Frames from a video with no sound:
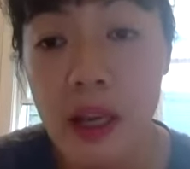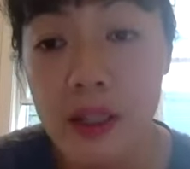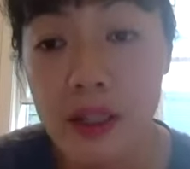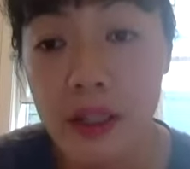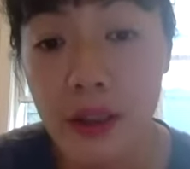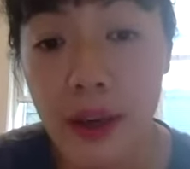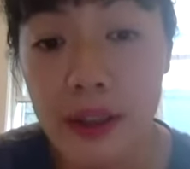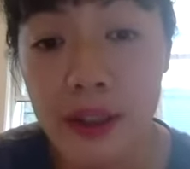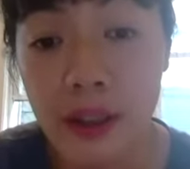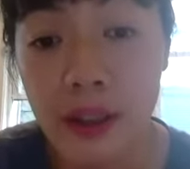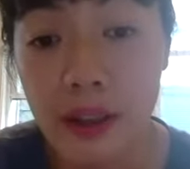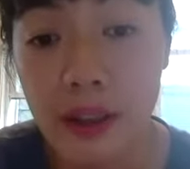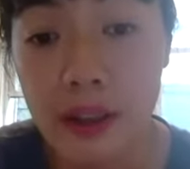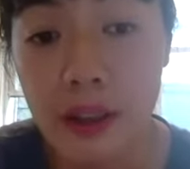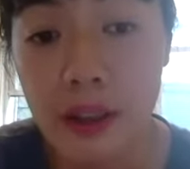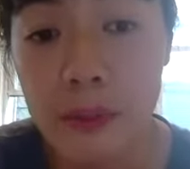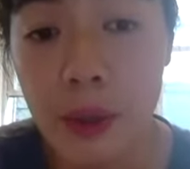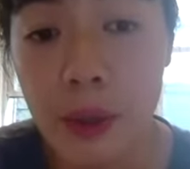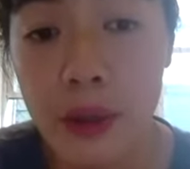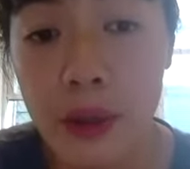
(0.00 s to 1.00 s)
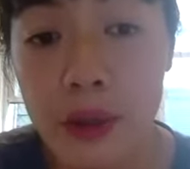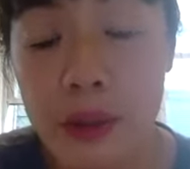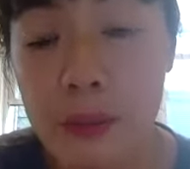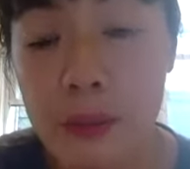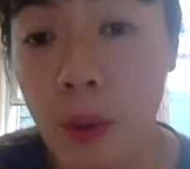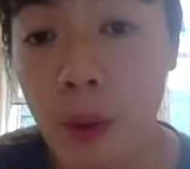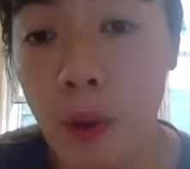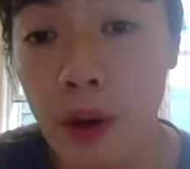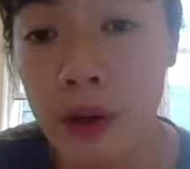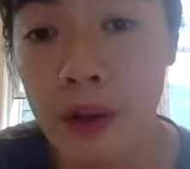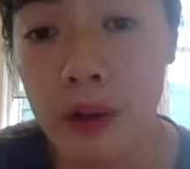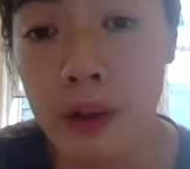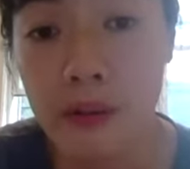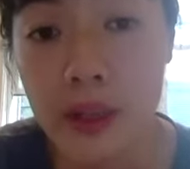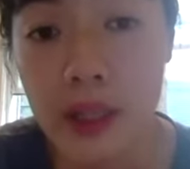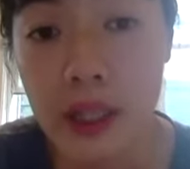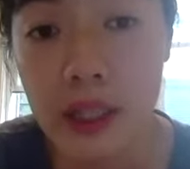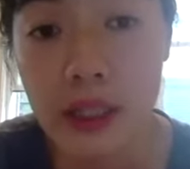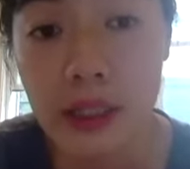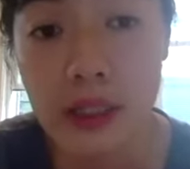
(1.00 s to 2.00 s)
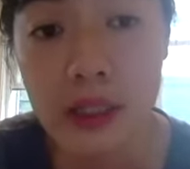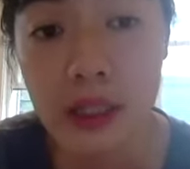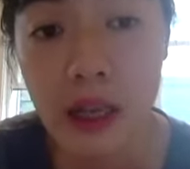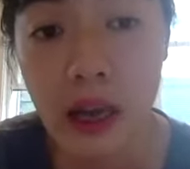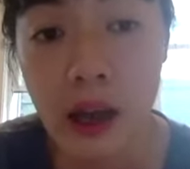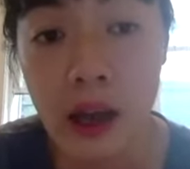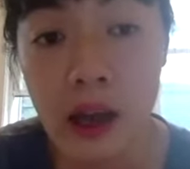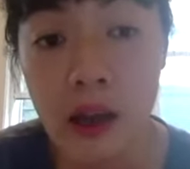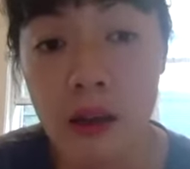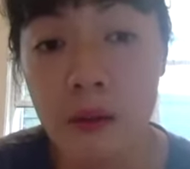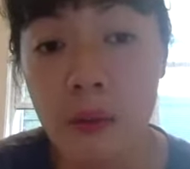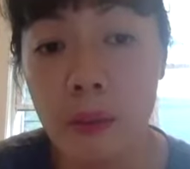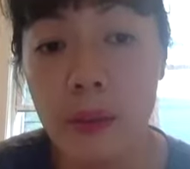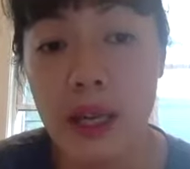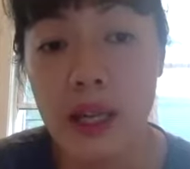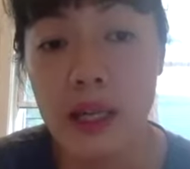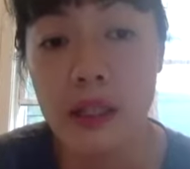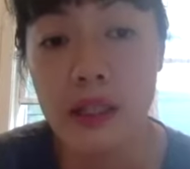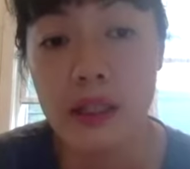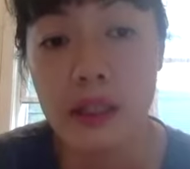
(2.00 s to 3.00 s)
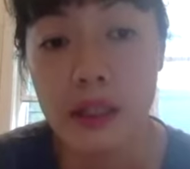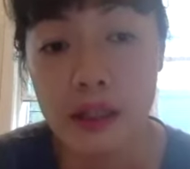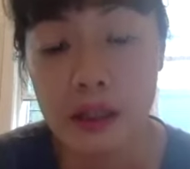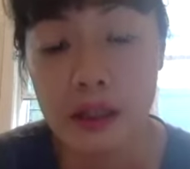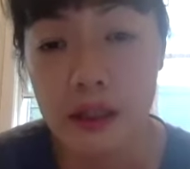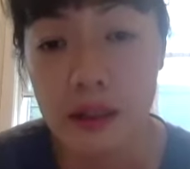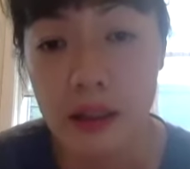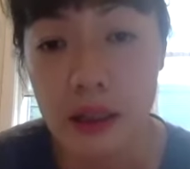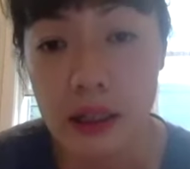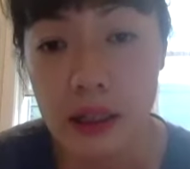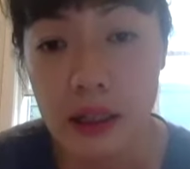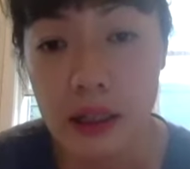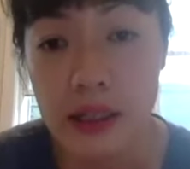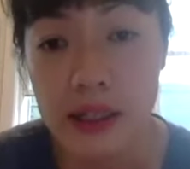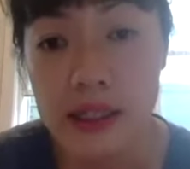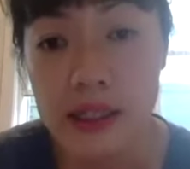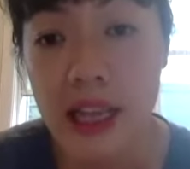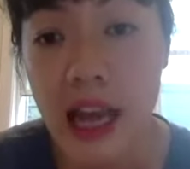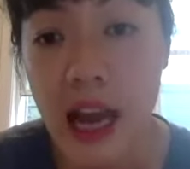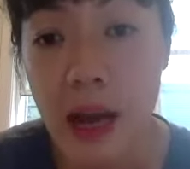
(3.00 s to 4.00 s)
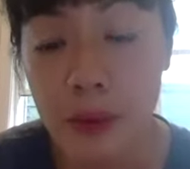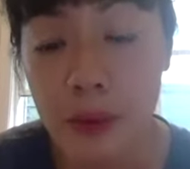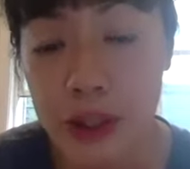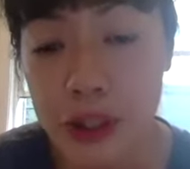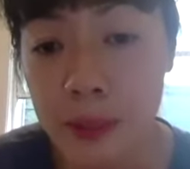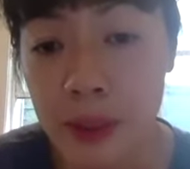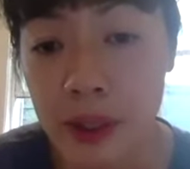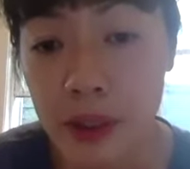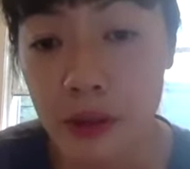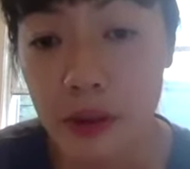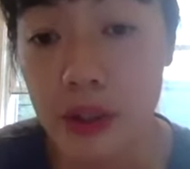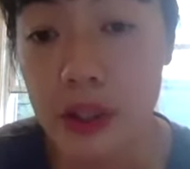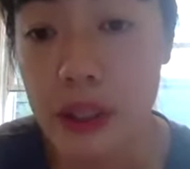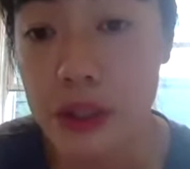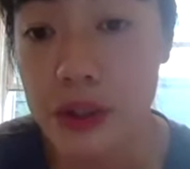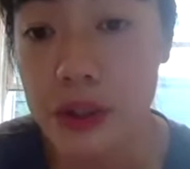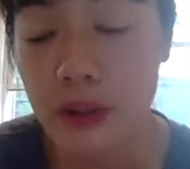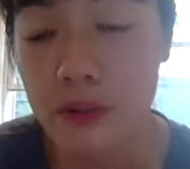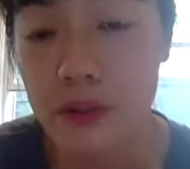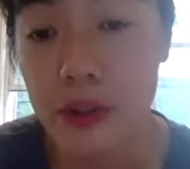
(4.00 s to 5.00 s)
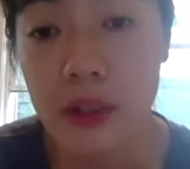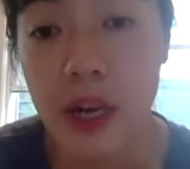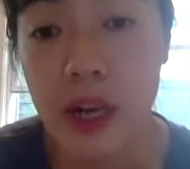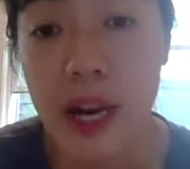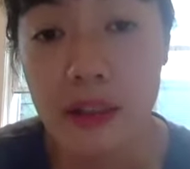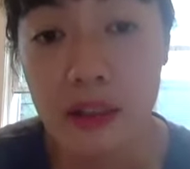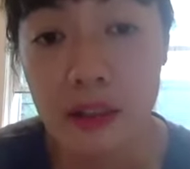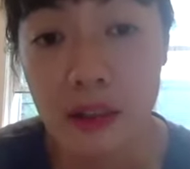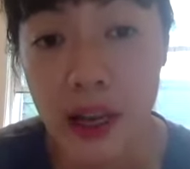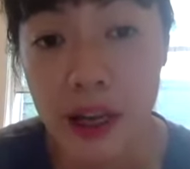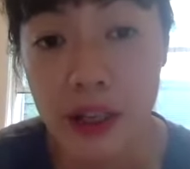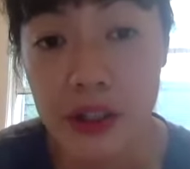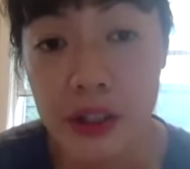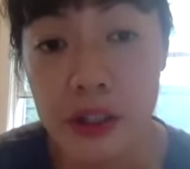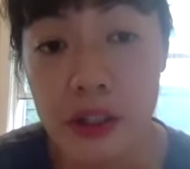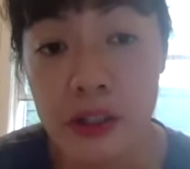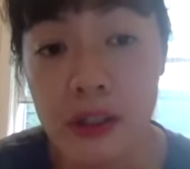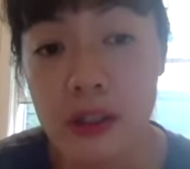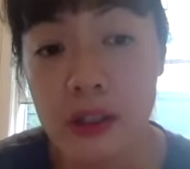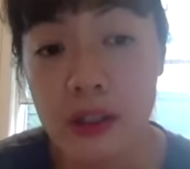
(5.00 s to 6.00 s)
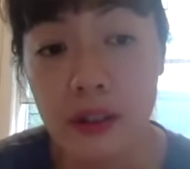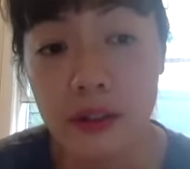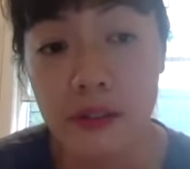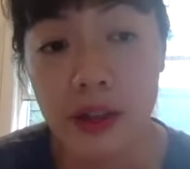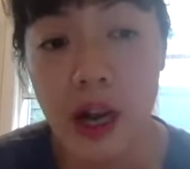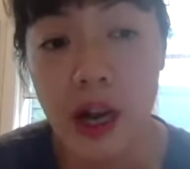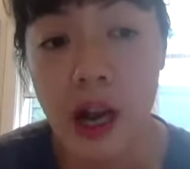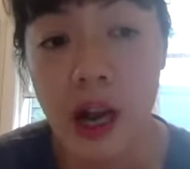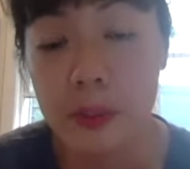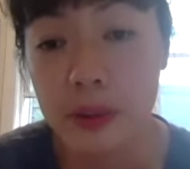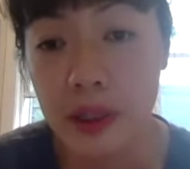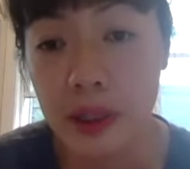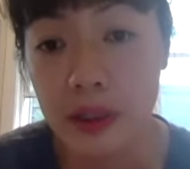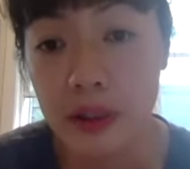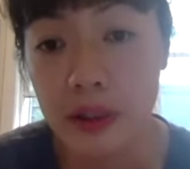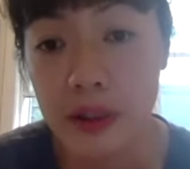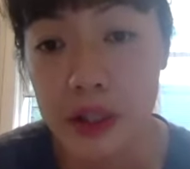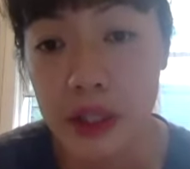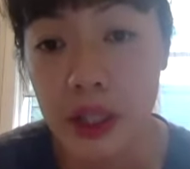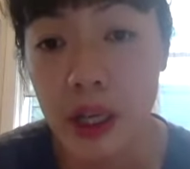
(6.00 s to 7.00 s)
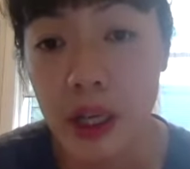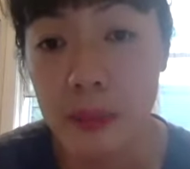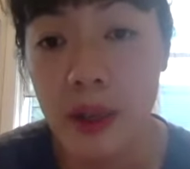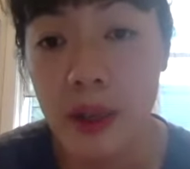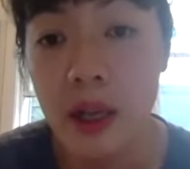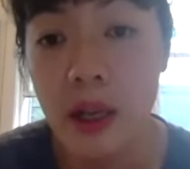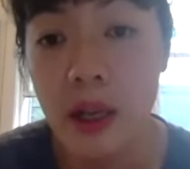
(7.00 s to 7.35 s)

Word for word: So, I think the most important of these um, is the establishment or use of direct elections of top leadership.